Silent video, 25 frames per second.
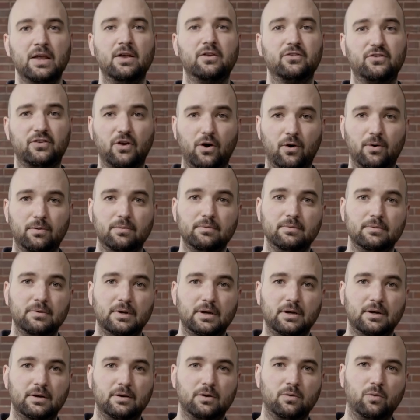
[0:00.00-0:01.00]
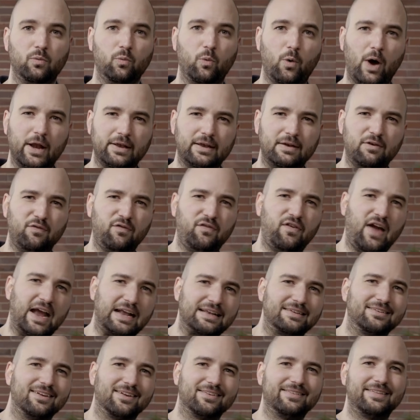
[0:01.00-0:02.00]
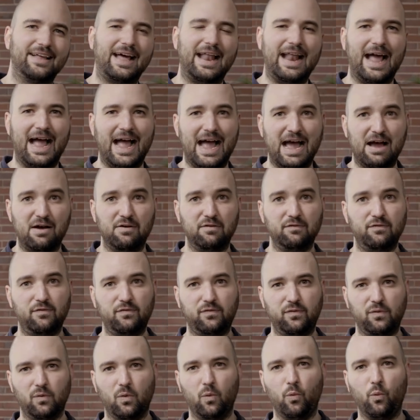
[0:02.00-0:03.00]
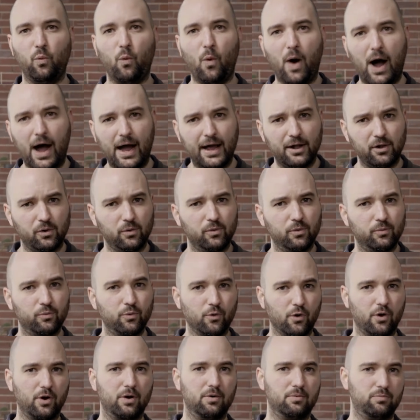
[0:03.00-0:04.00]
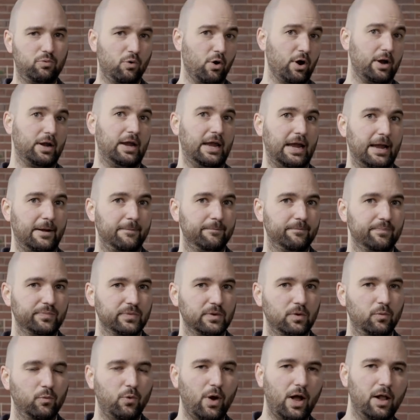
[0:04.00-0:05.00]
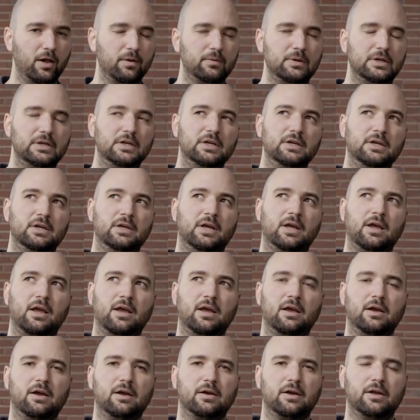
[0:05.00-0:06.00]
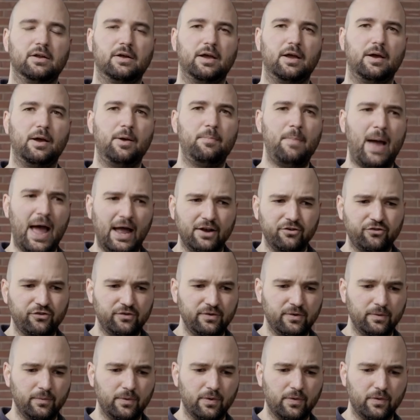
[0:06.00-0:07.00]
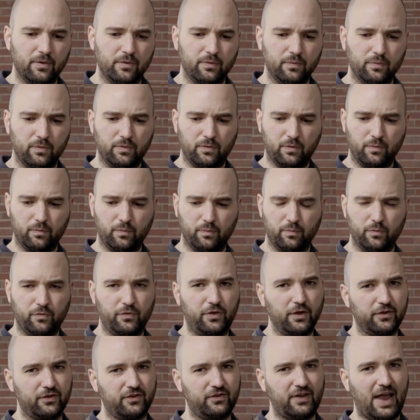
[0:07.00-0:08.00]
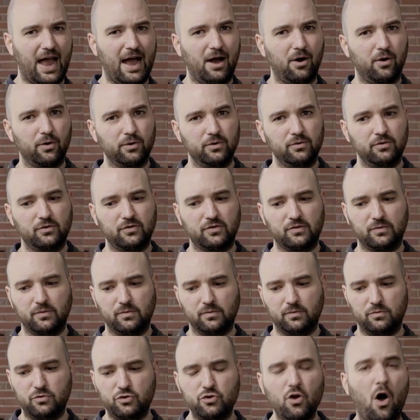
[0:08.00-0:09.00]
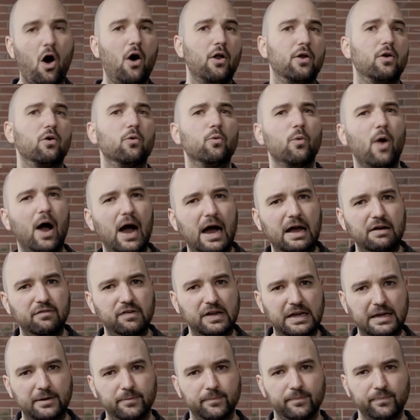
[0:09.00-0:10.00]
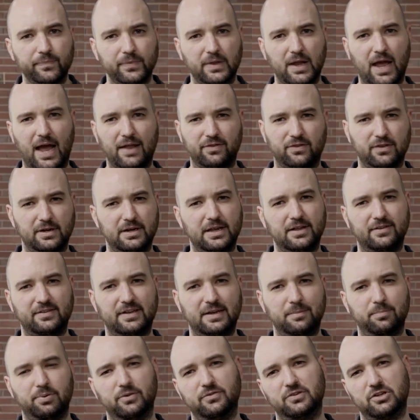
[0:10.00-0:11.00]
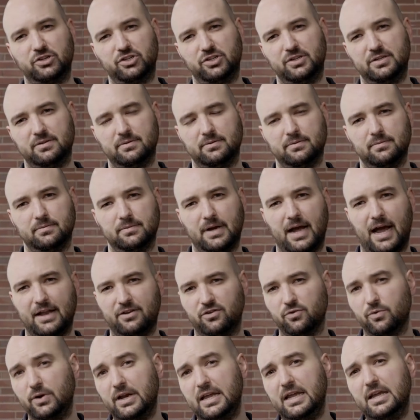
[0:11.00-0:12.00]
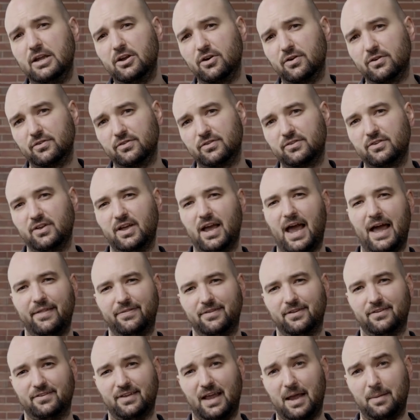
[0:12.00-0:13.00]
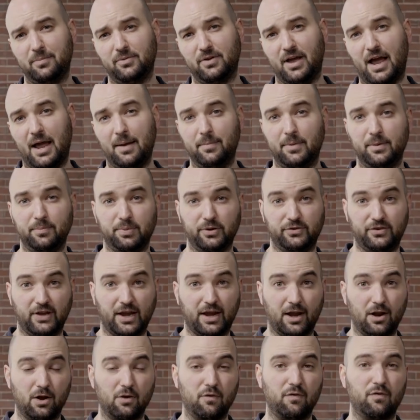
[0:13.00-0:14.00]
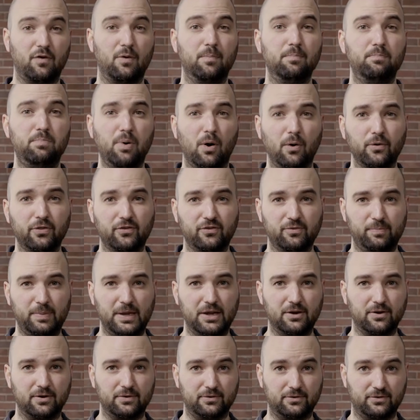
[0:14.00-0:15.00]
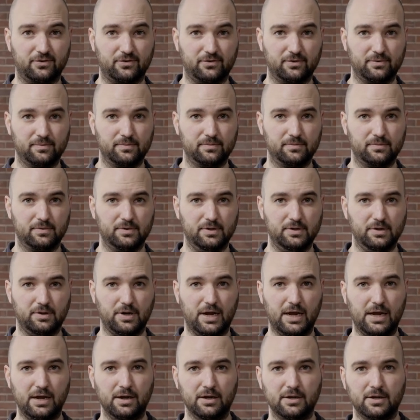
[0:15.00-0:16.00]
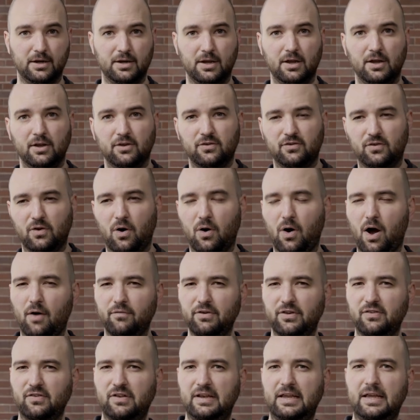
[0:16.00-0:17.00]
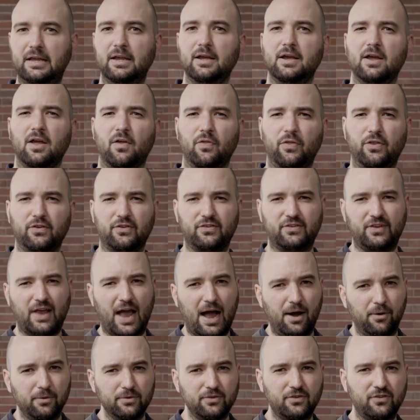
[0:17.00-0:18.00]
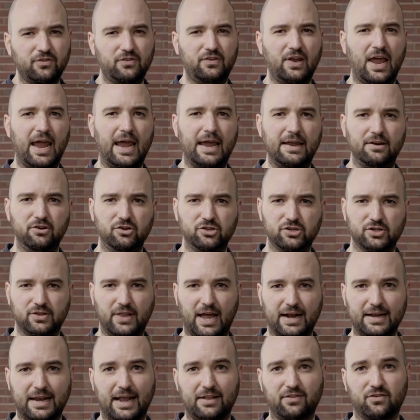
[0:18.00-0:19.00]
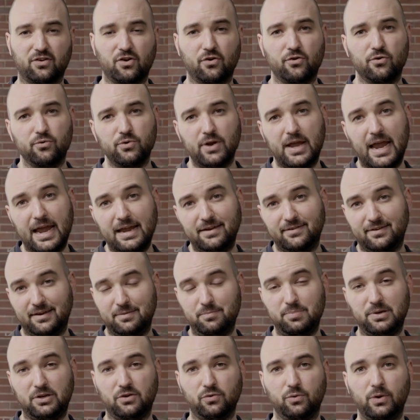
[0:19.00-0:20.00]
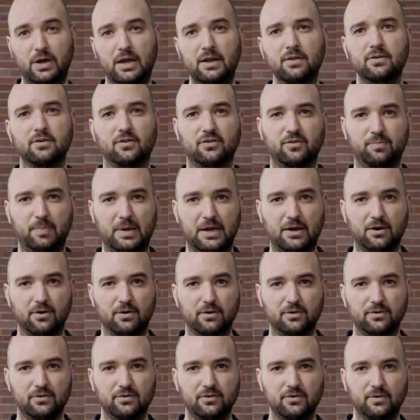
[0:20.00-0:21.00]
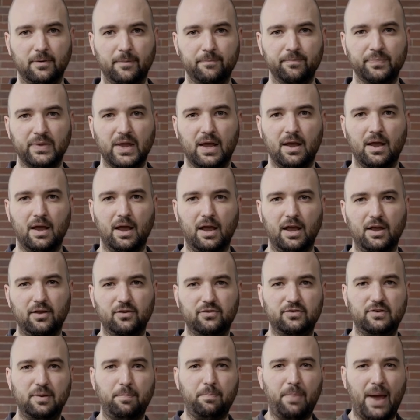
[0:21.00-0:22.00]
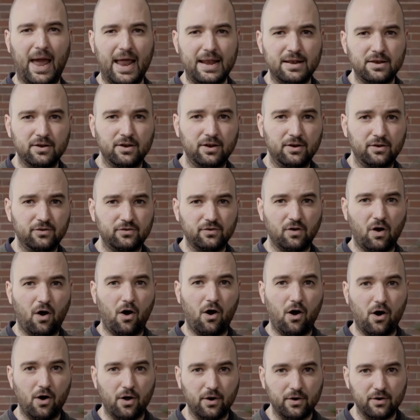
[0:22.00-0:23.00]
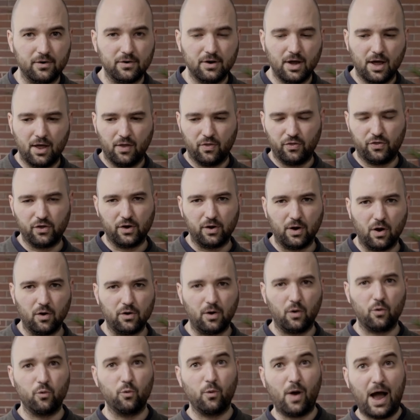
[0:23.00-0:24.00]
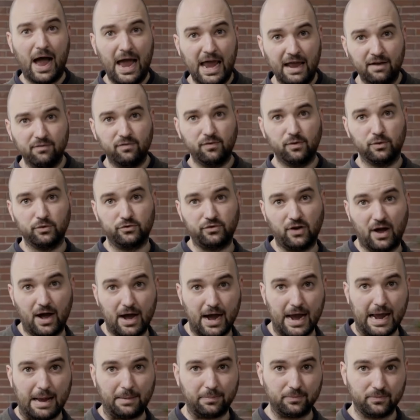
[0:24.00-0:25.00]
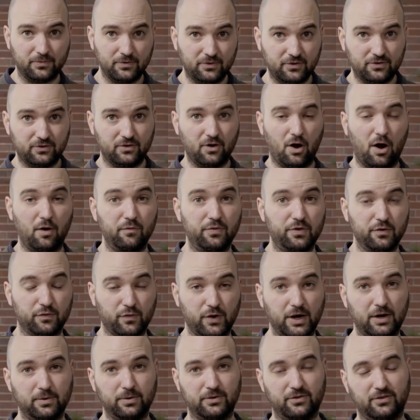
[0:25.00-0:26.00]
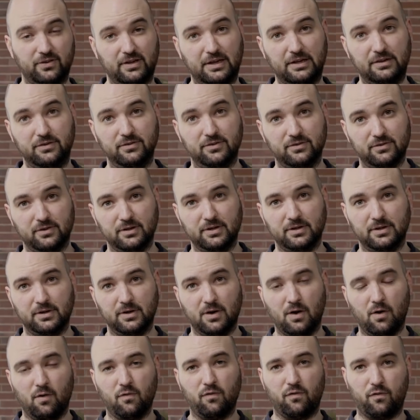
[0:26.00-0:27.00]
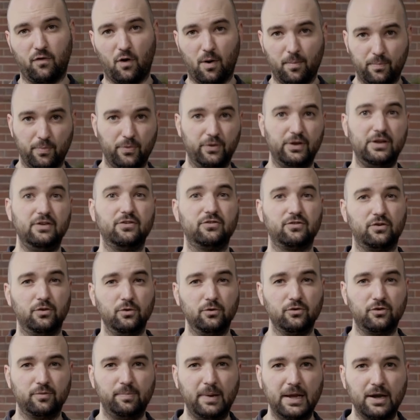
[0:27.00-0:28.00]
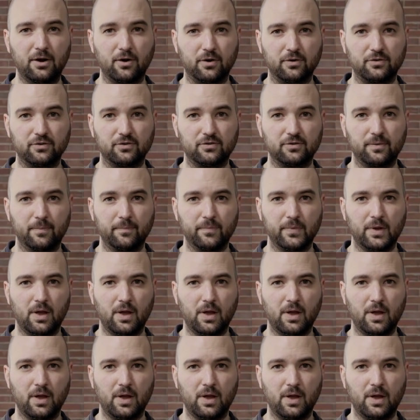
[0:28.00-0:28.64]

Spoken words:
So what effect does that have while we're working? Well, imagine the sound not arriving at the listening position, at your ears at the same time, in particular from both speakers, okay? So obviously the sound stage that gets created between the speakers is dependent on the arrival times of the frequencies from these two speakers.